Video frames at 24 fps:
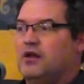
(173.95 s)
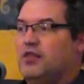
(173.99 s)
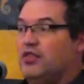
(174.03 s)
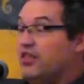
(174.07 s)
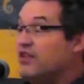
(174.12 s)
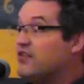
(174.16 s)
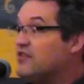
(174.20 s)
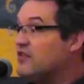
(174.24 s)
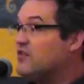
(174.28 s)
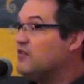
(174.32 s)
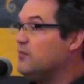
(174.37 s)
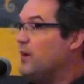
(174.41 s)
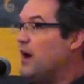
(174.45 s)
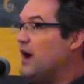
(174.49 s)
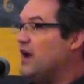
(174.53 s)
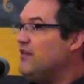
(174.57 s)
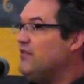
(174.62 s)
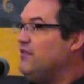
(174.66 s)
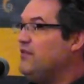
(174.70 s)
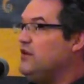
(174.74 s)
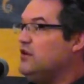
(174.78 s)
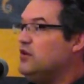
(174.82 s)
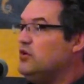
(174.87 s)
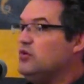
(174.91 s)
This is my
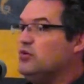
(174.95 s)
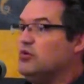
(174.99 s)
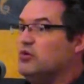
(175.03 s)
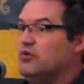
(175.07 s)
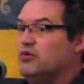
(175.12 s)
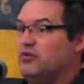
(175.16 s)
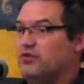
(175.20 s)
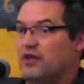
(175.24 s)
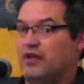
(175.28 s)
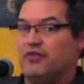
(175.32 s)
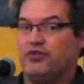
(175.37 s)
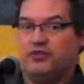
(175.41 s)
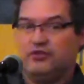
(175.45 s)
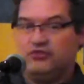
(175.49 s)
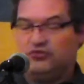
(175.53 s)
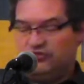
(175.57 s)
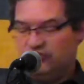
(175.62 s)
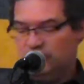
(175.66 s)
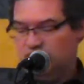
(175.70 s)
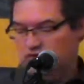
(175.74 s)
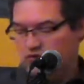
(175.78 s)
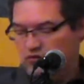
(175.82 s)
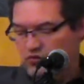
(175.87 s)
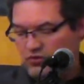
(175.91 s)
view, that the
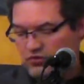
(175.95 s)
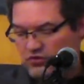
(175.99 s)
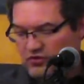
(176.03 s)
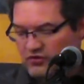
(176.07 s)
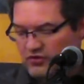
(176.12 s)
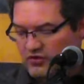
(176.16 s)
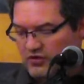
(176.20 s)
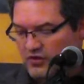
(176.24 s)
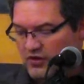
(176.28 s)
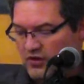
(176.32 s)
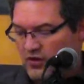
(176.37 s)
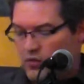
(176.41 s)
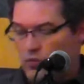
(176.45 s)
Jews